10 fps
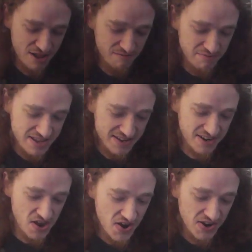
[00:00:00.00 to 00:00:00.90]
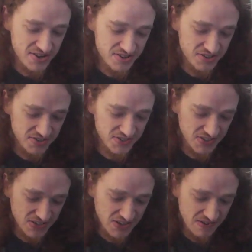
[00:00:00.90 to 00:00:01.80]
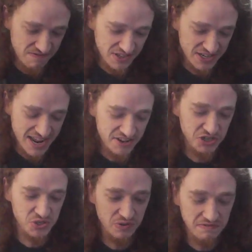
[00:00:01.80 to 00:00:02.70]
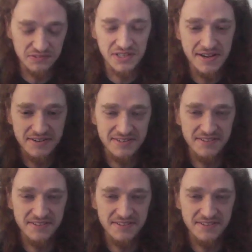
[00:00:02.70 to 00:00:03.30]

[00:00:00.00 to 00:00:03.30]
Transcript: because of the nature of light,